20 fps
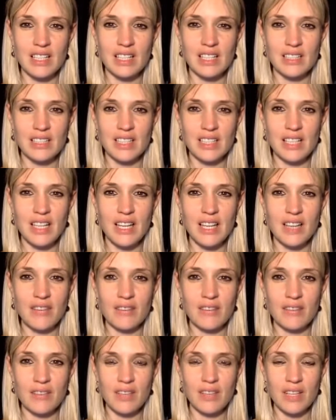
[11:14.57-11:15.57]
is in
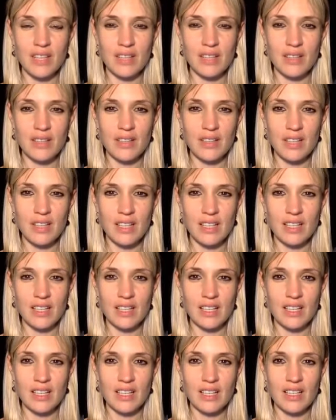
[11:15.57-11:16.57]
everything,
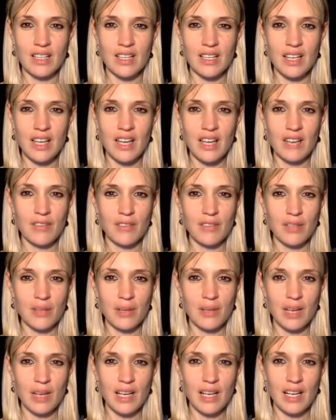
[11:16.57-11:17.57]

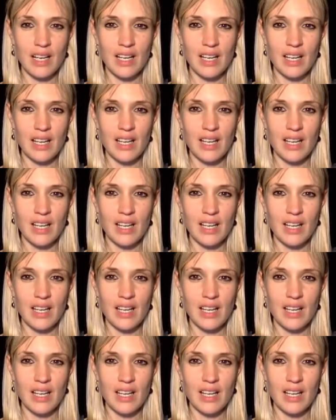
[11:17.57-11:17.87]
everywhere.